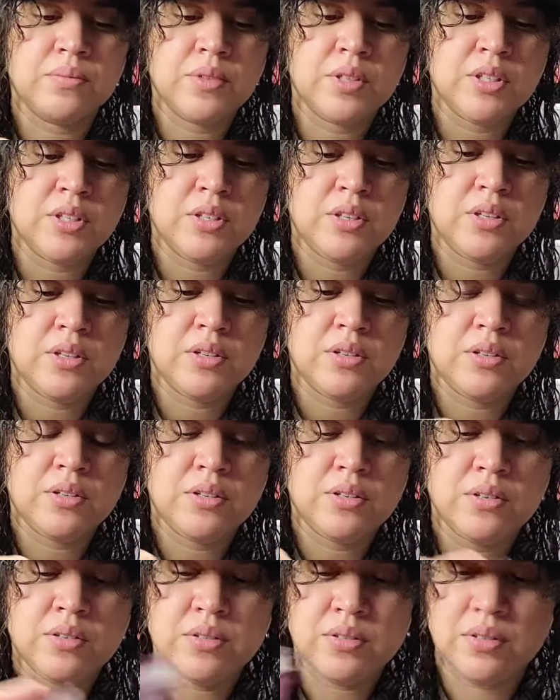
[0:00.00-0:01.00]

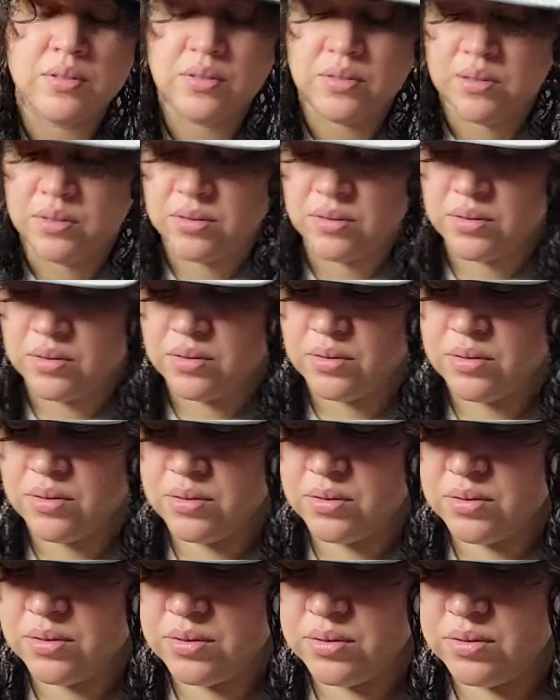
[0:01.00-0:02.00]

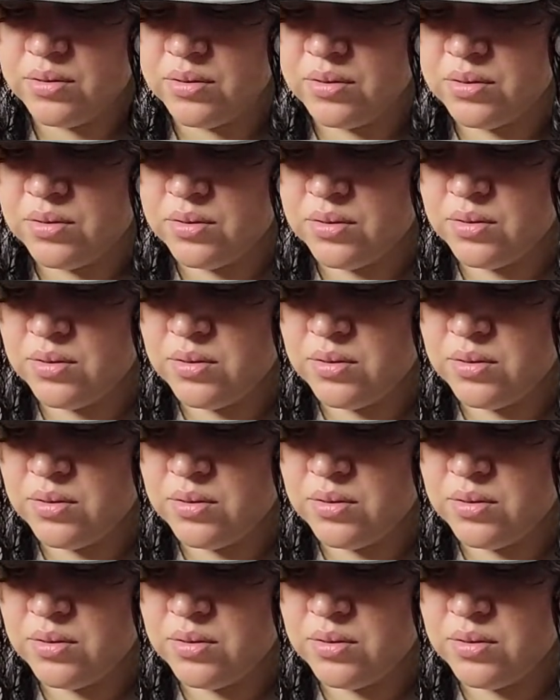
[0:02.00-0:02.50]
[no speech]